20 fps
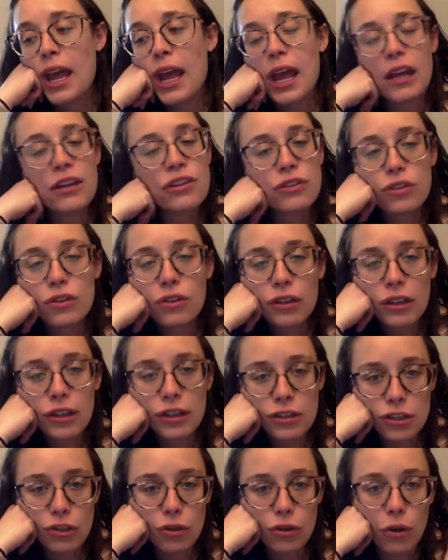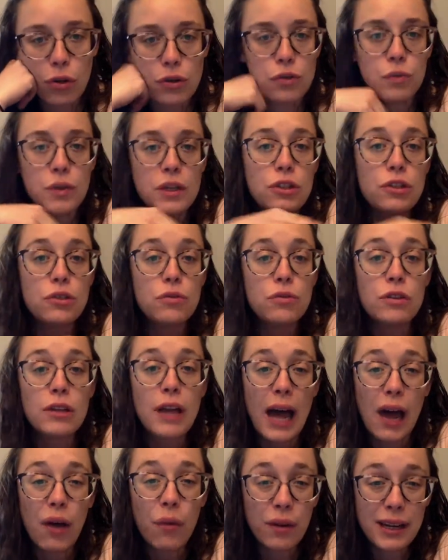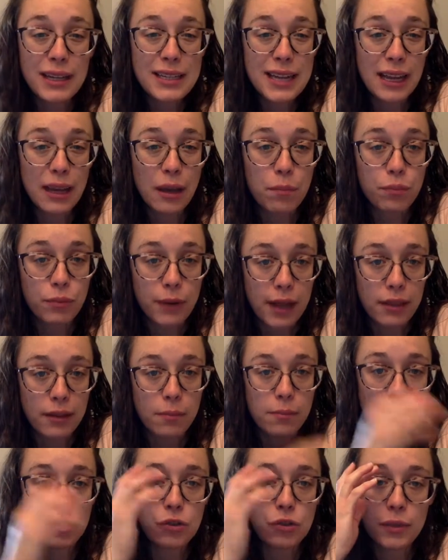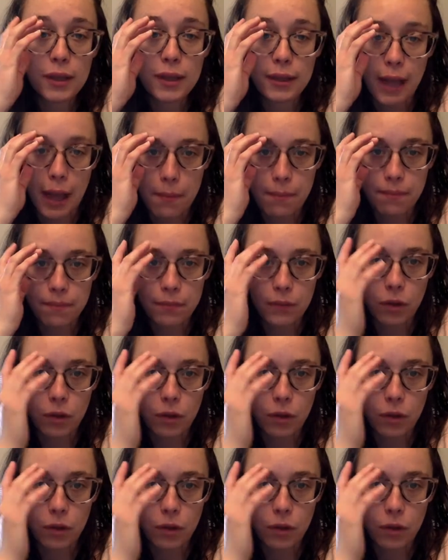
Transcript: is during the tenutos, we do not want to take a breath in between them,